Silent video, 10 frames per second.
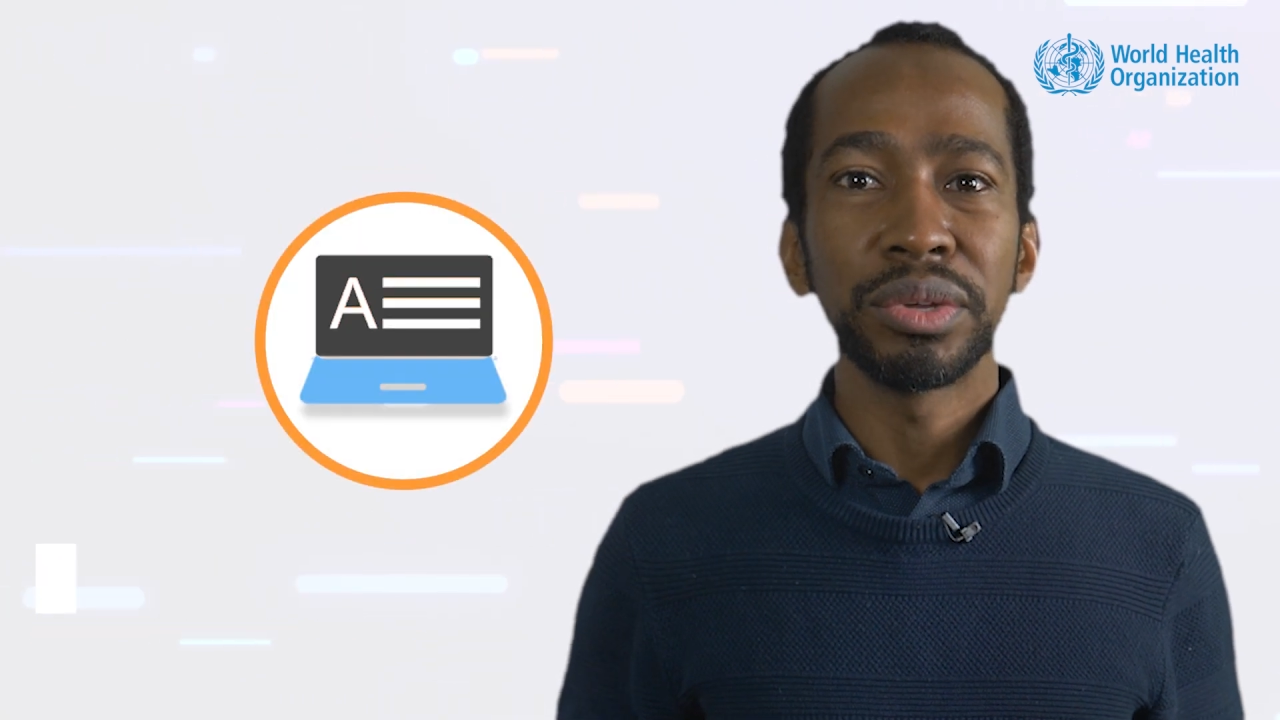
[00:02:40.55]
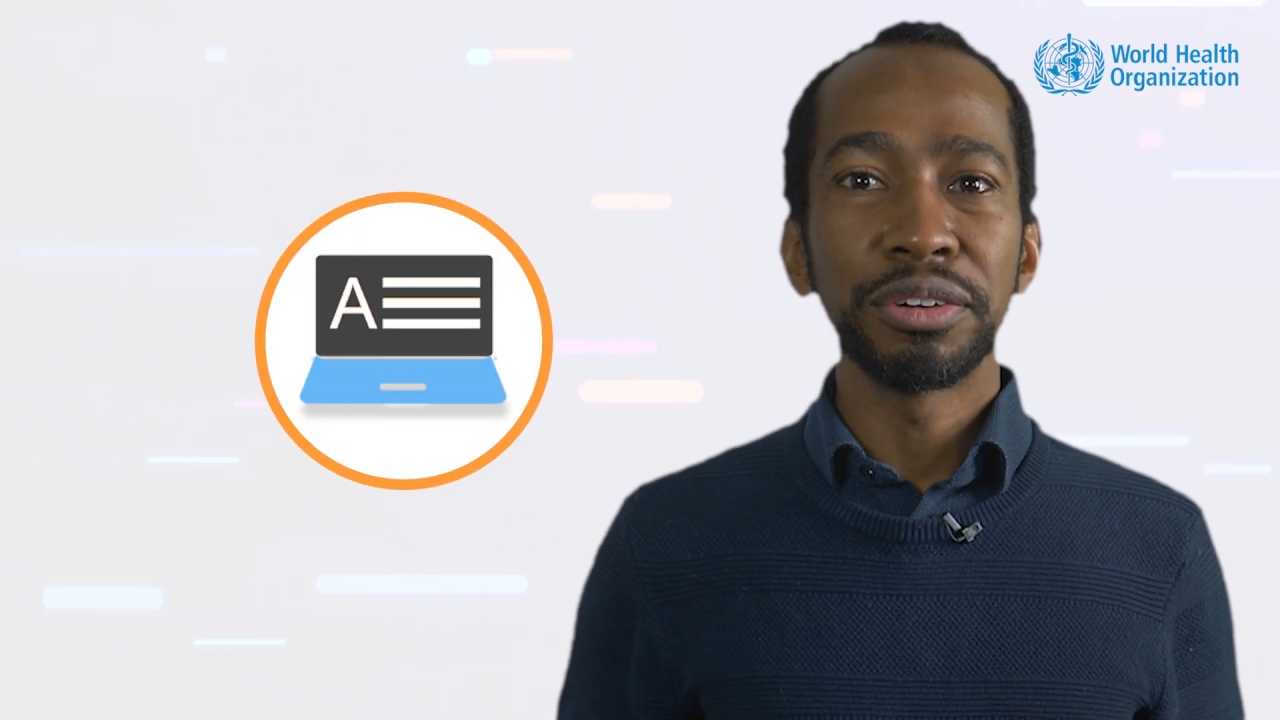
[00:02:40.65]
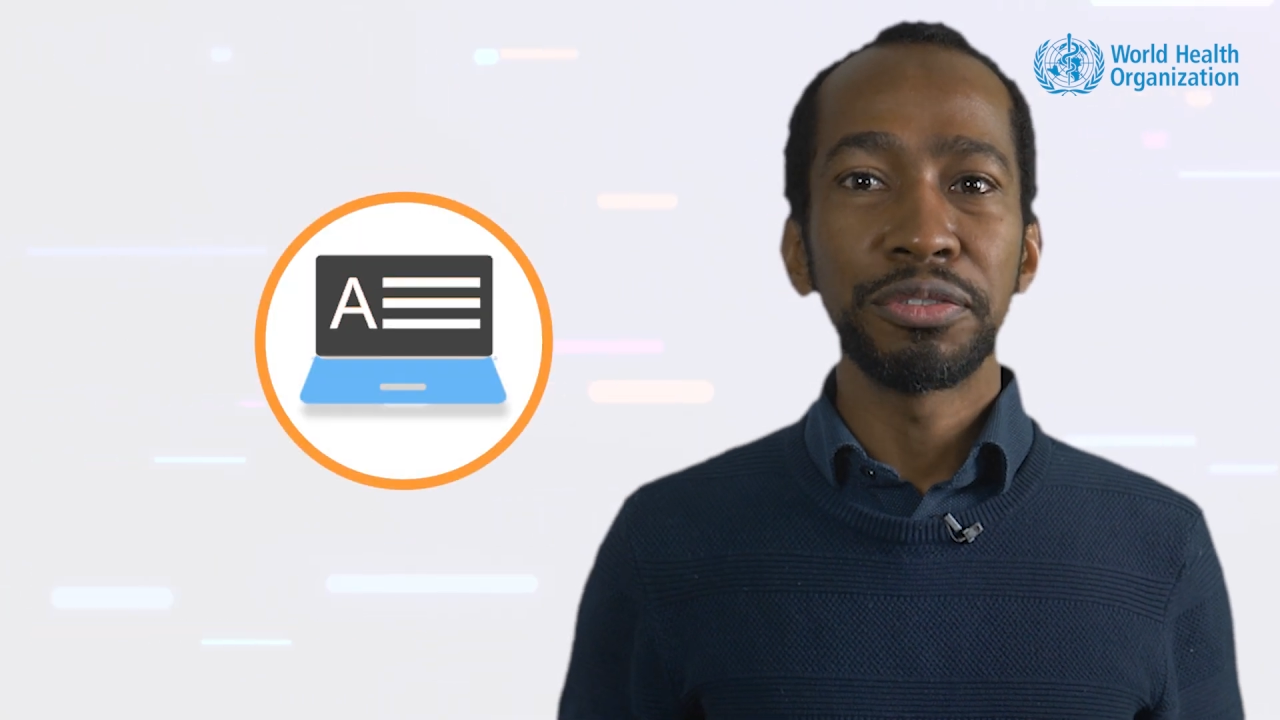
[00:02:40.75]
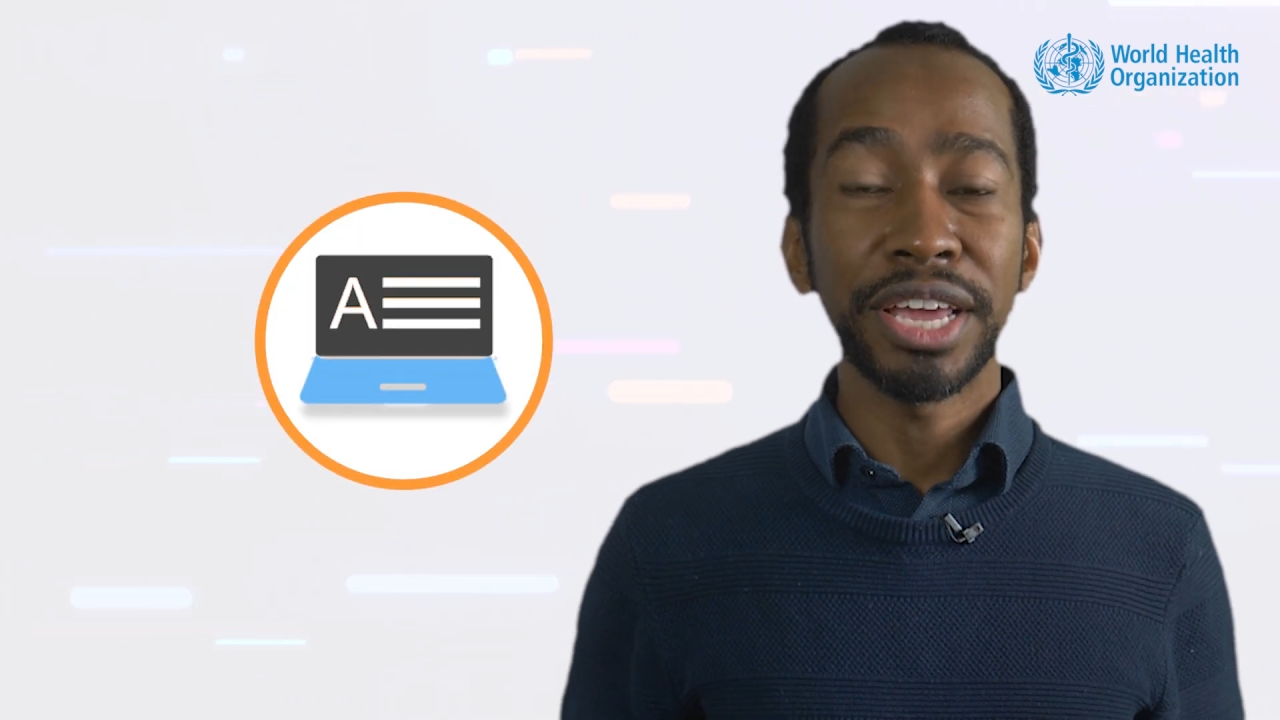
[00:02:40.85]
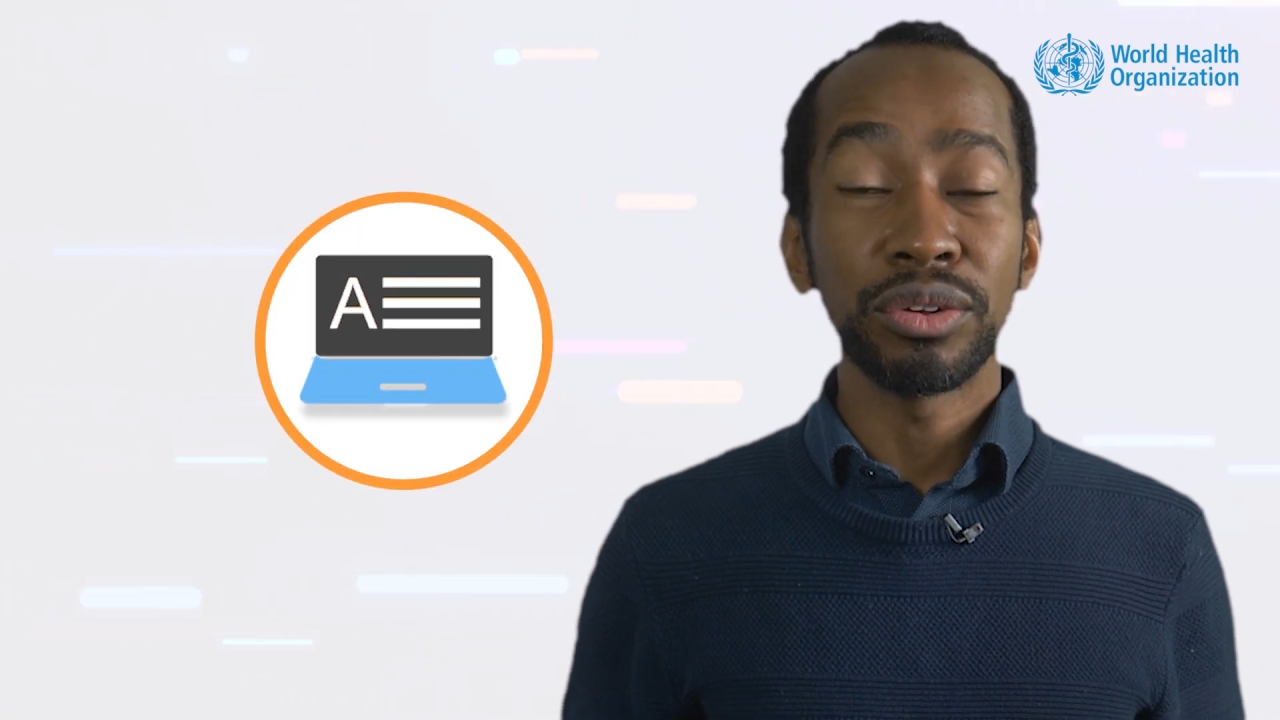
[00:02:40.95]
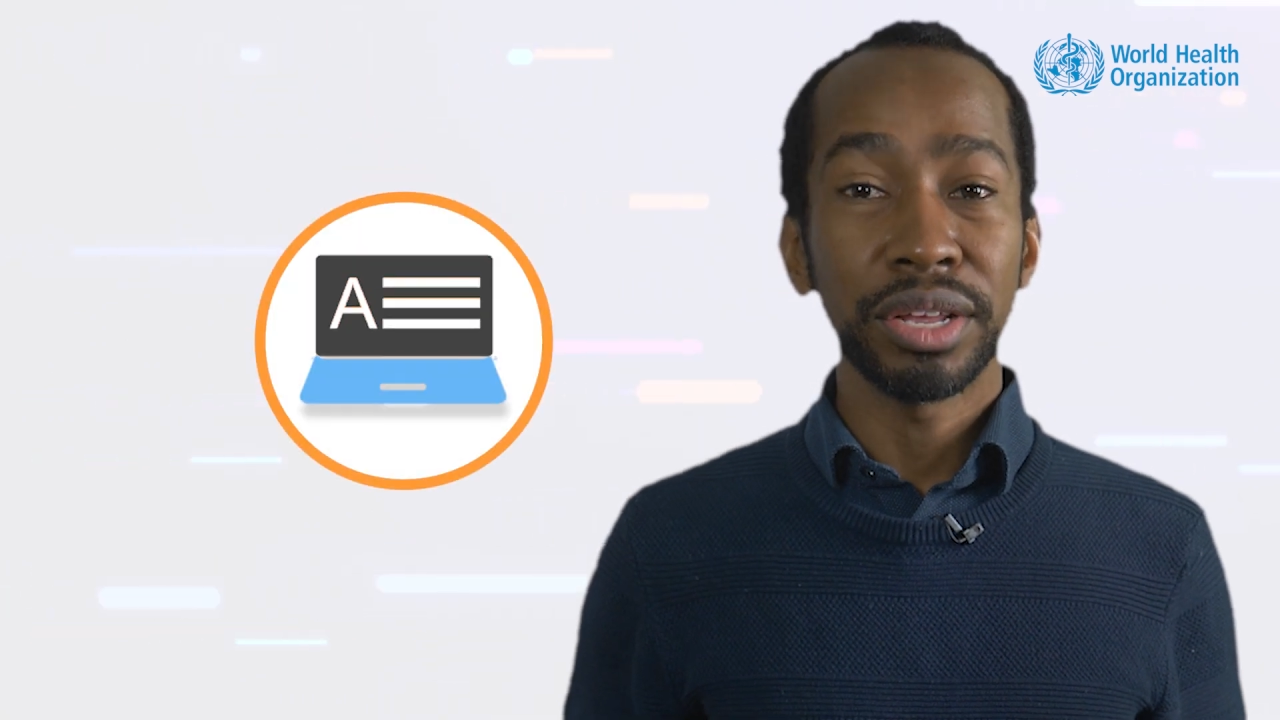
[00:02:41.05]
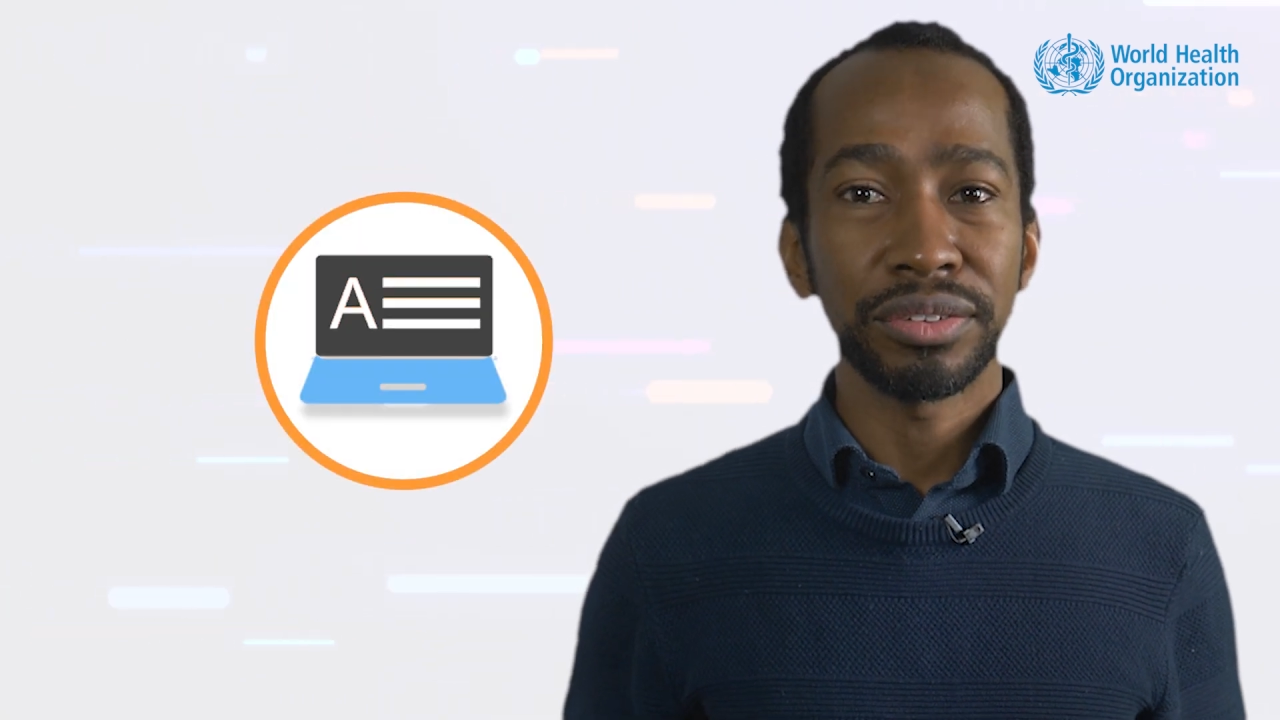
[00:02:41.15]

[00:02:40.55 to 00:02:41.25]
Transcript: with a final